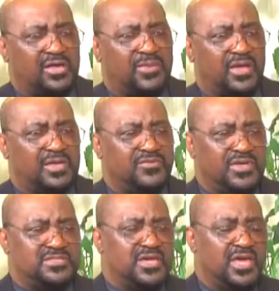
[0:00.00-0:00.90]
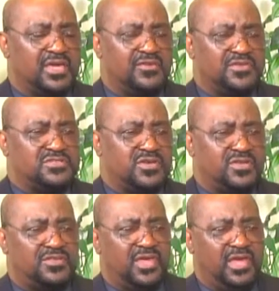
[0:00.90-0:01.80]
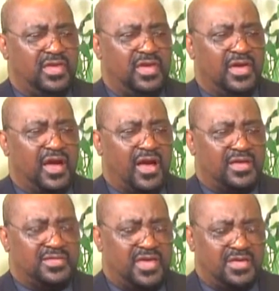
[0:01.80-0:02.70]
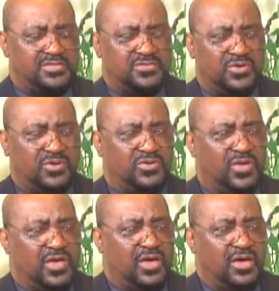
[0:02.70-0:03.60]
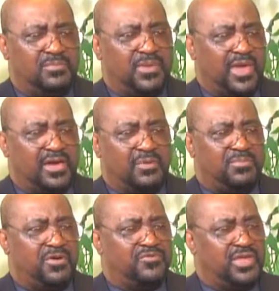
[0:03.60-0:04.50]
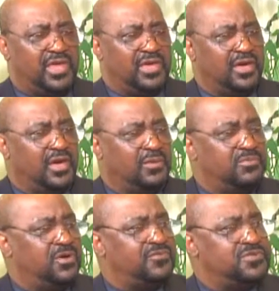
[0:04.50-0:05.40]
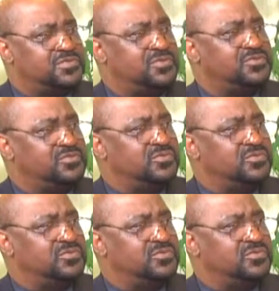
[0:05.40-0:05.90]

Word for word: about? Give us sort of the architectural makeup of the school?